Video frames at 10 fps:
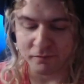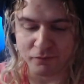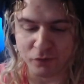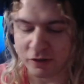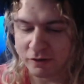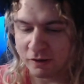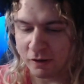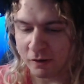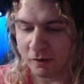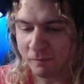with
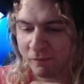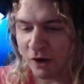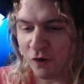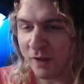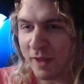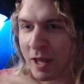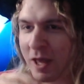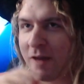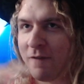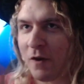the
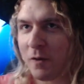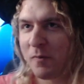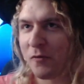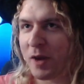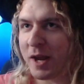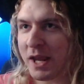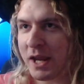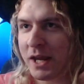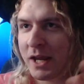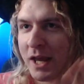very
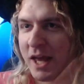pretty,